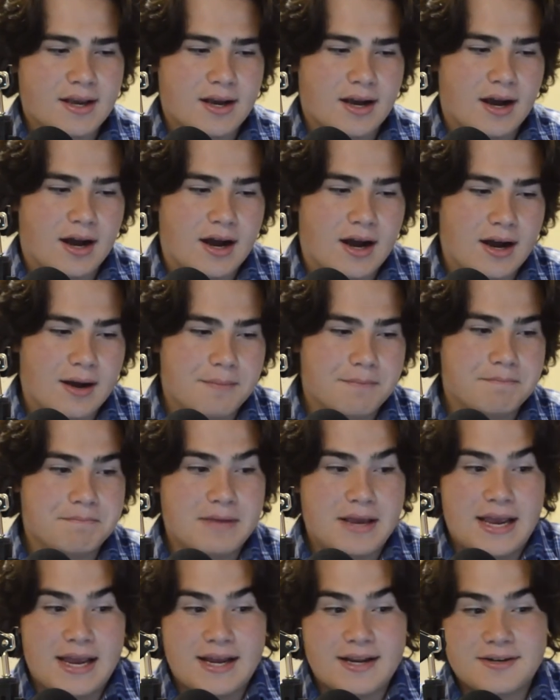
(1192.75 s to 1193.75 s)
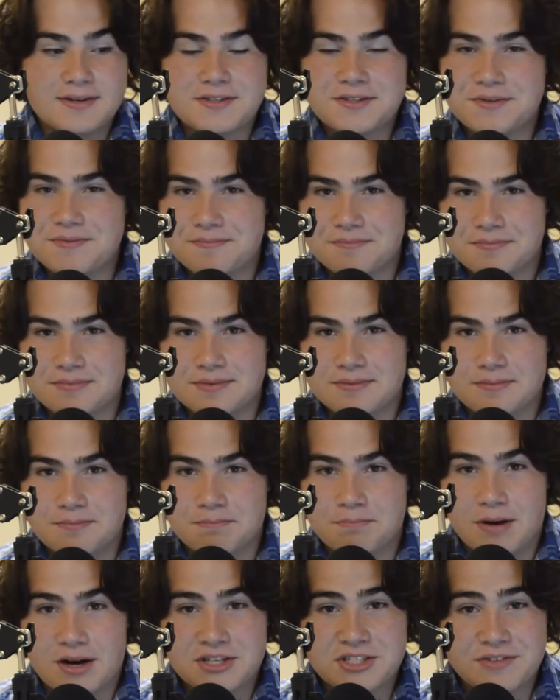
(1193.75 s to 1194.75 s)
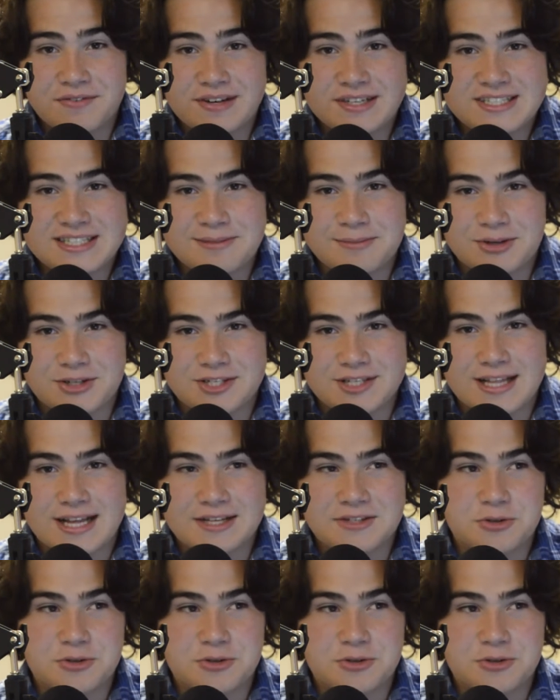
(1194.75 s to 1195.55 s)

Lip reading: and Bucks are very similar to that.